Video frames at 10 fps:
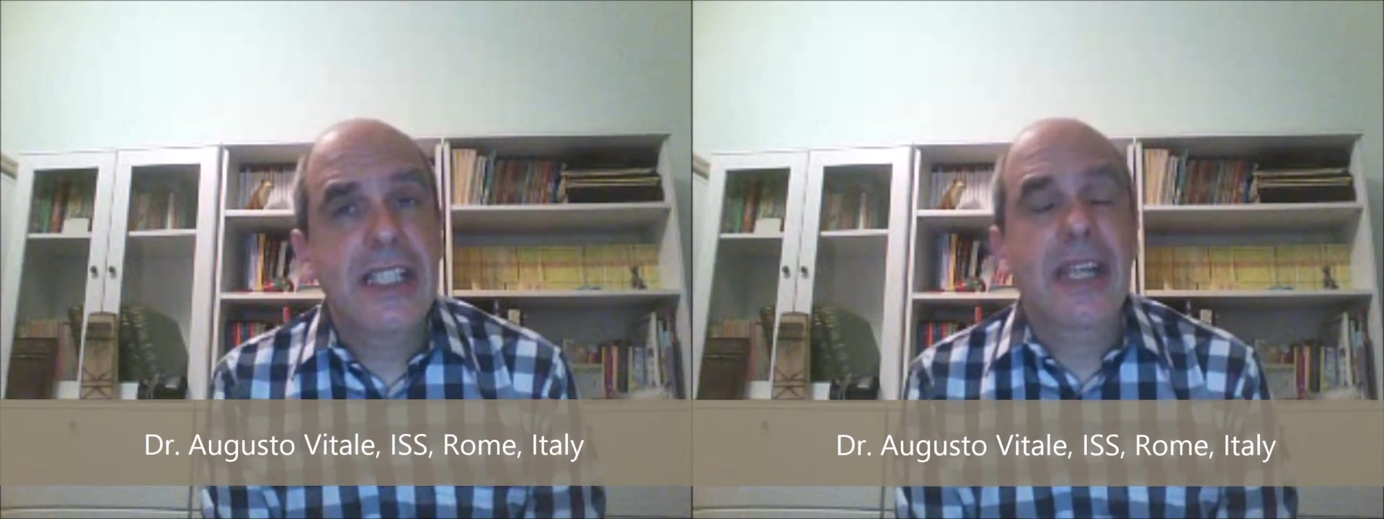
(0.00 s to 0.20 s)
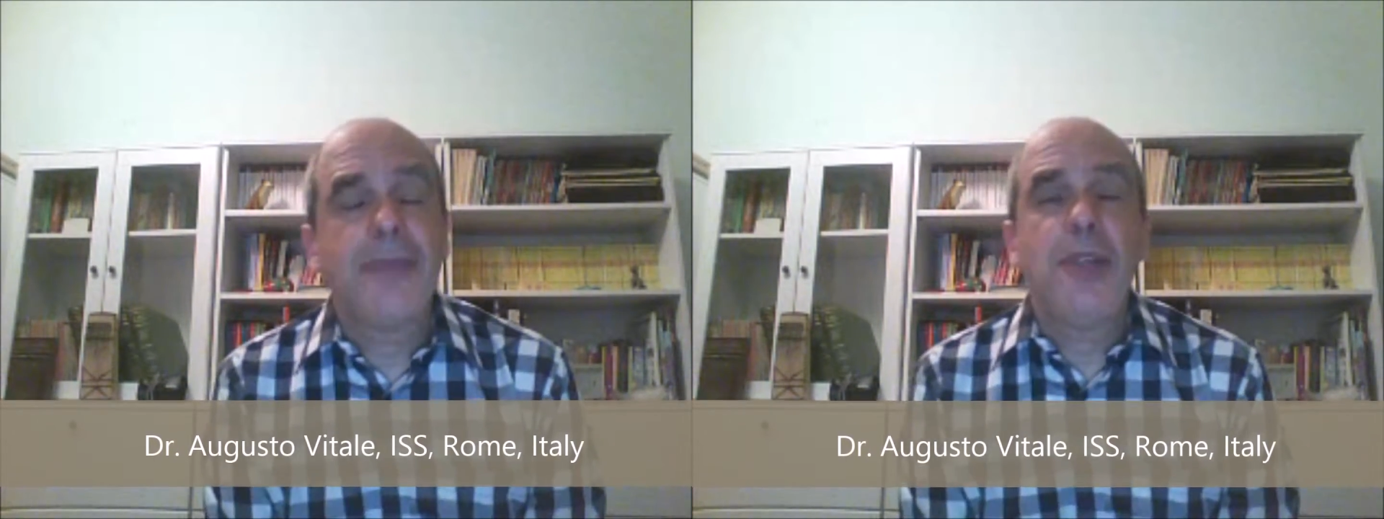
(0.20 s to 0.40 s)

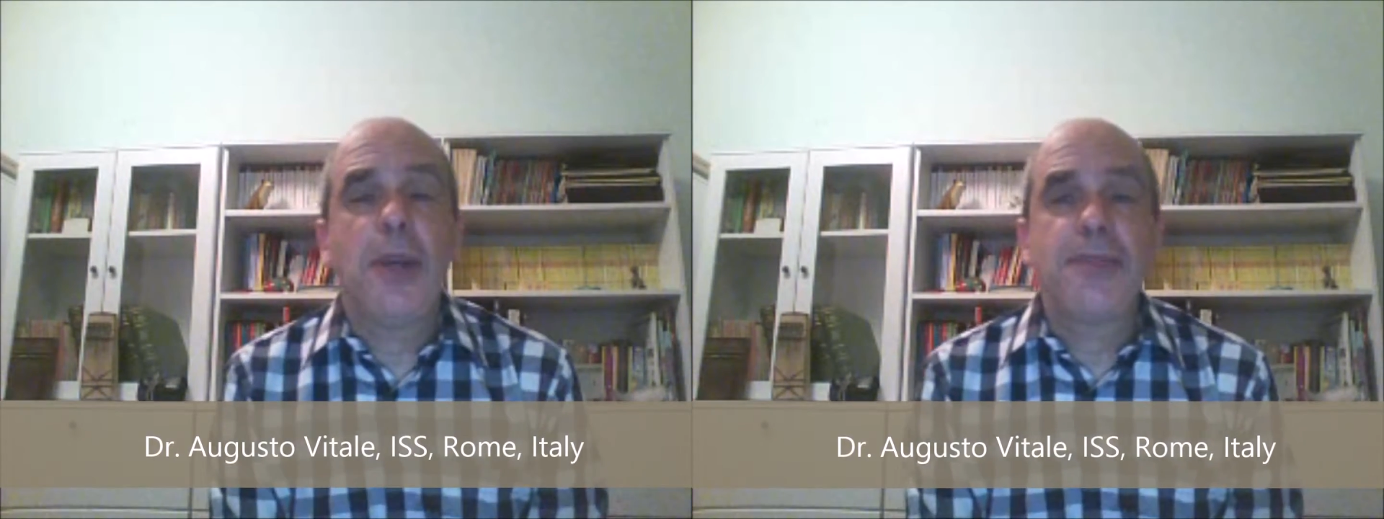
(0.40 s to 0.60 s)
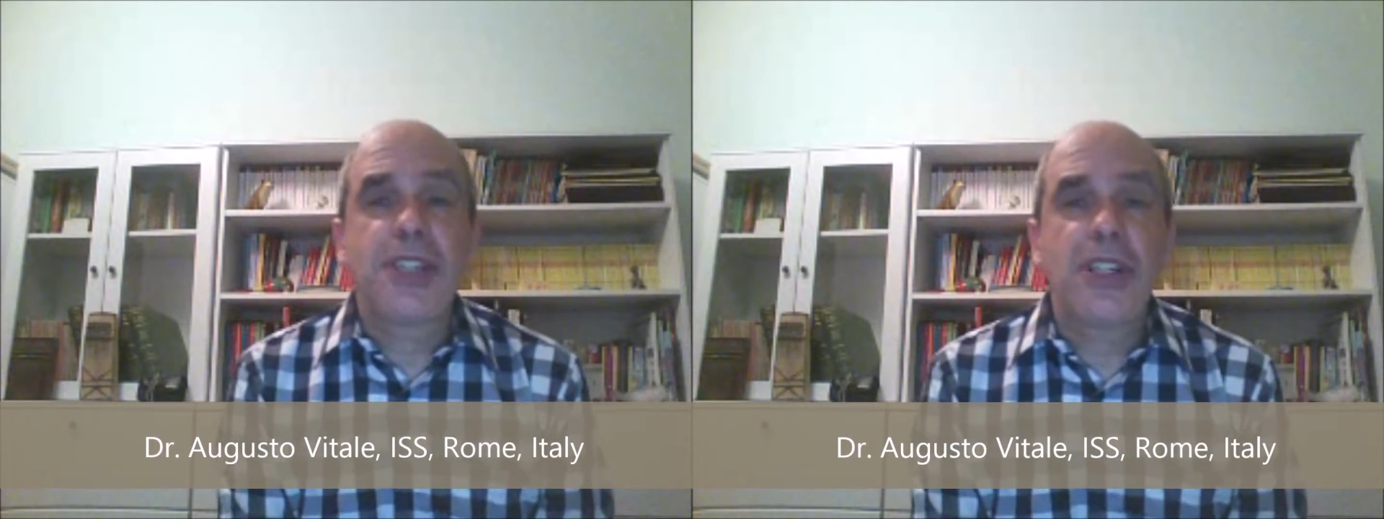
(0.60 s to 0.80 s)
that can be
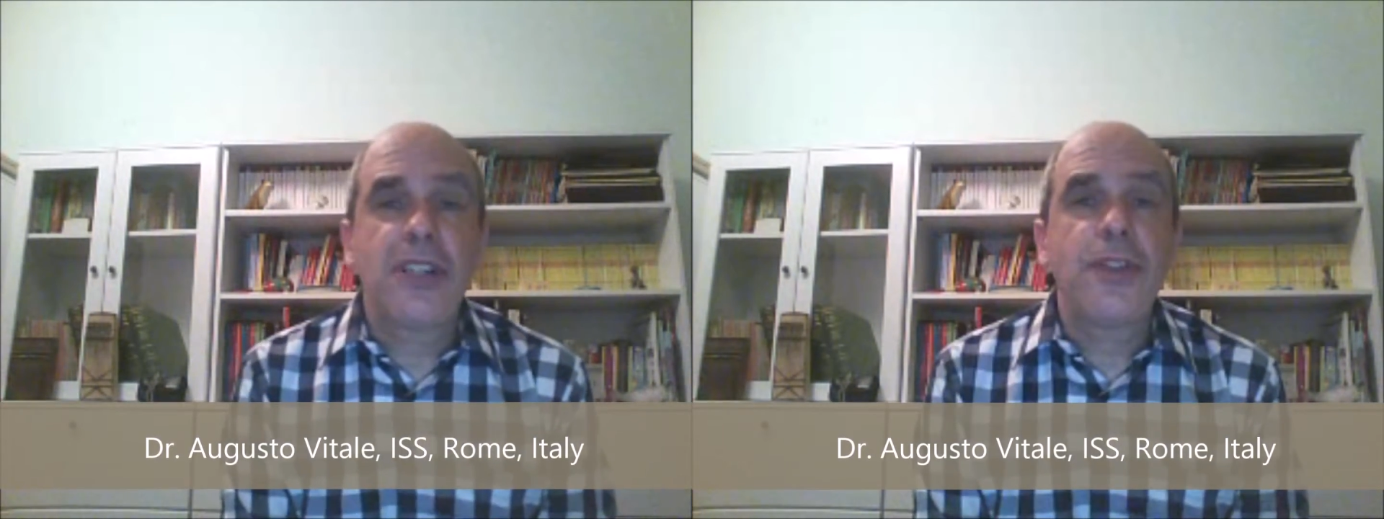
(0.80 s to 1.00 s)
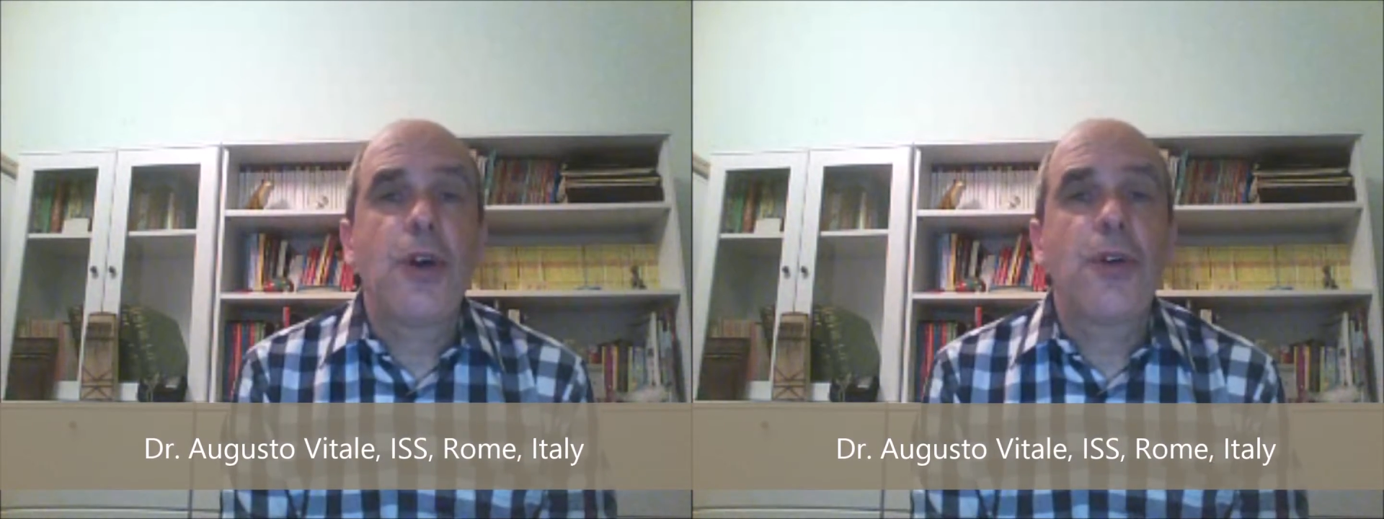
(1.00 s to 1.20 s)

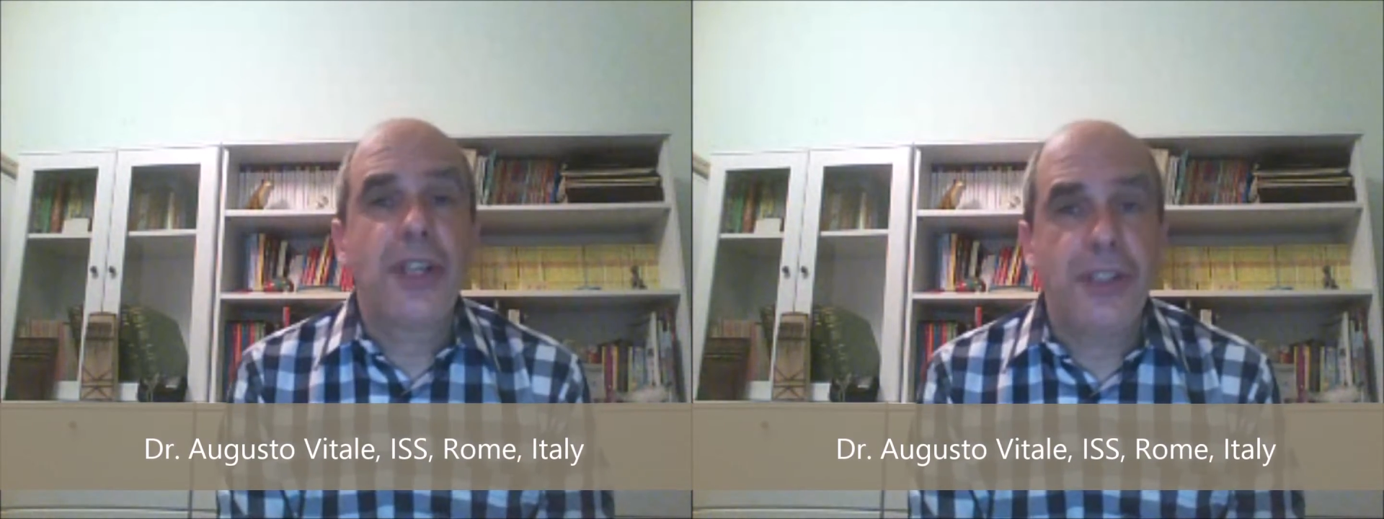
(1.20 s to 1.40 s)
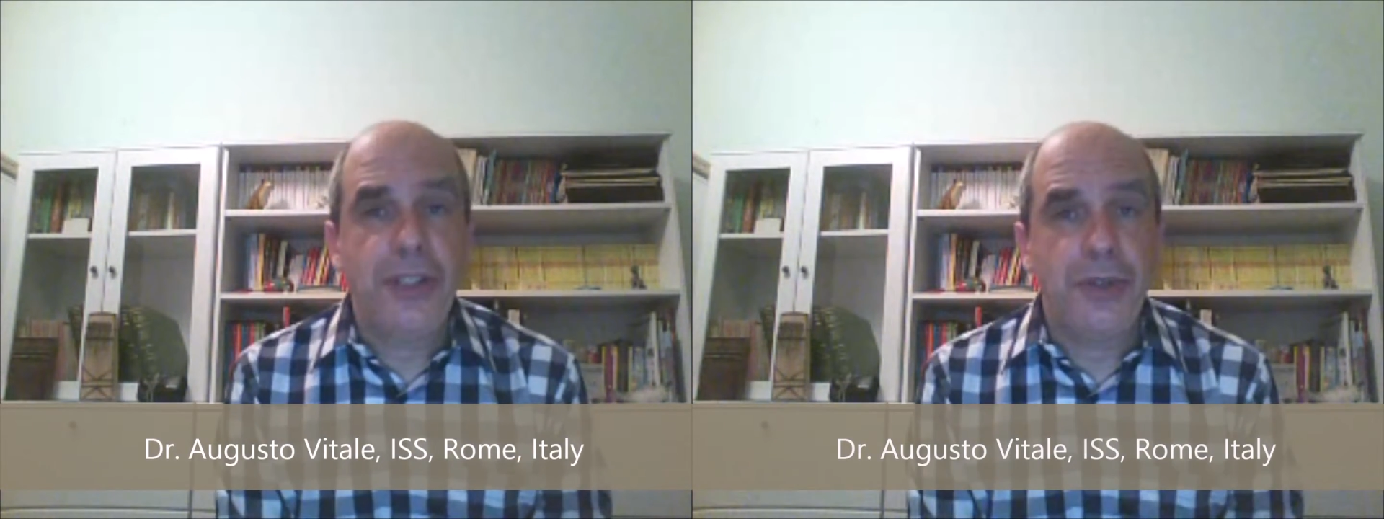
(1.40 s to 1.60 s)
observed or
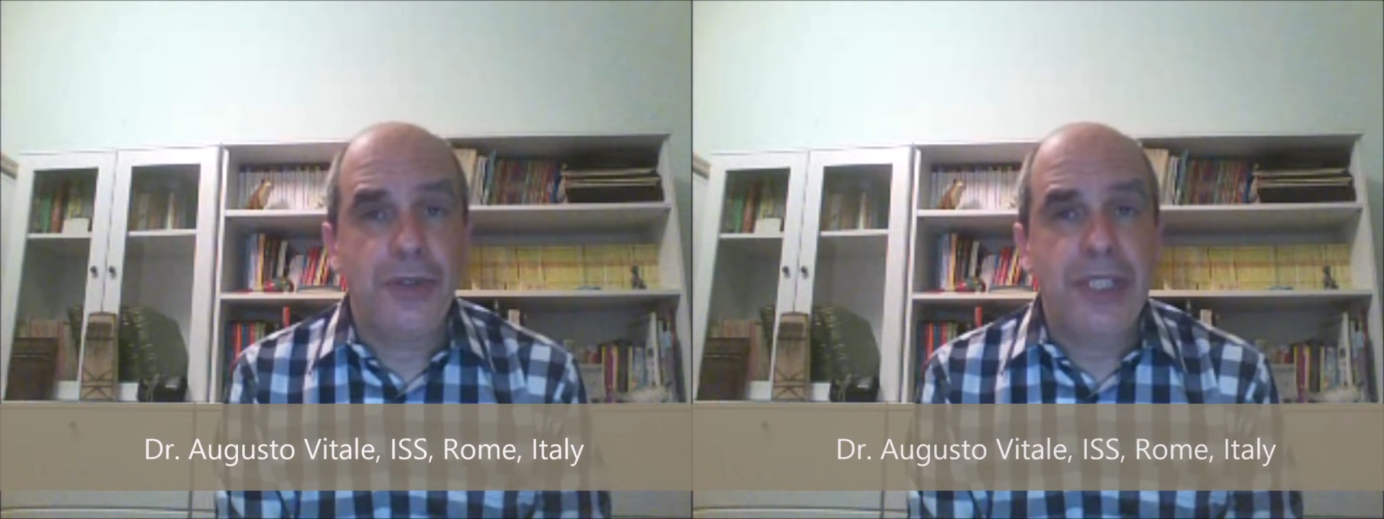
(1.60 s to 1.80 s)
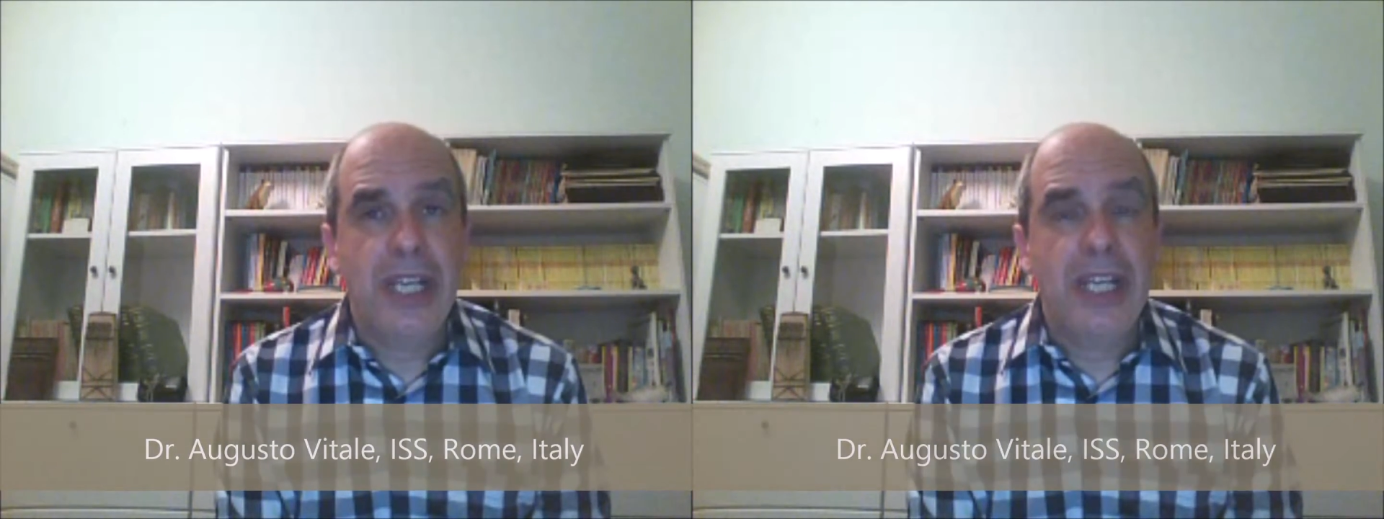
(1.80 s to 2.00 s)

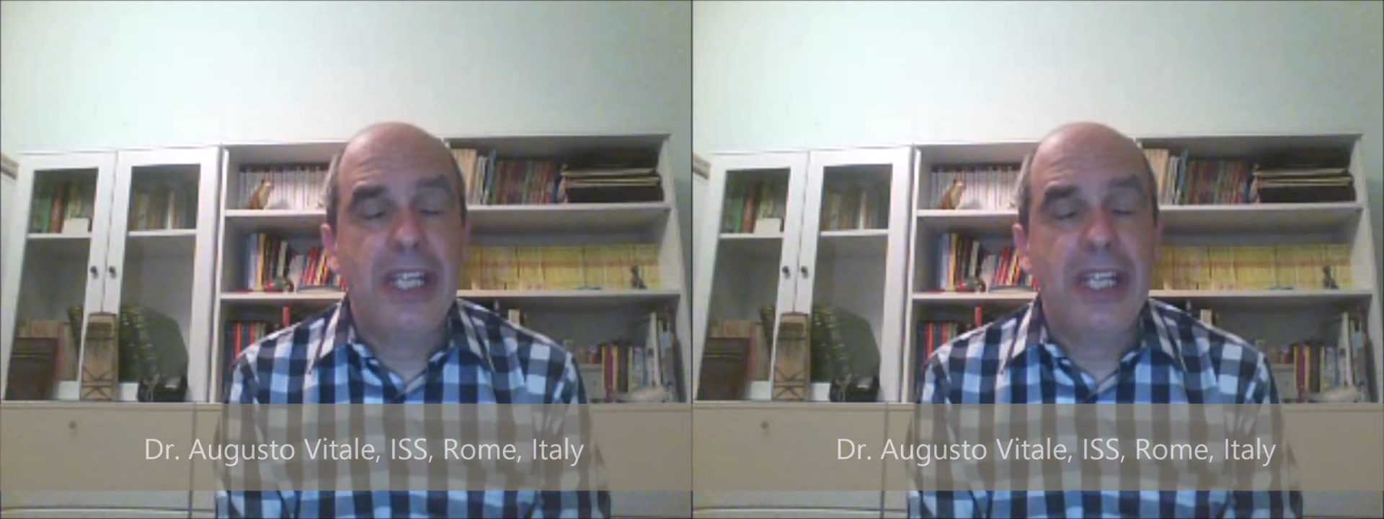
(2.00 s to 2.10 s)
induced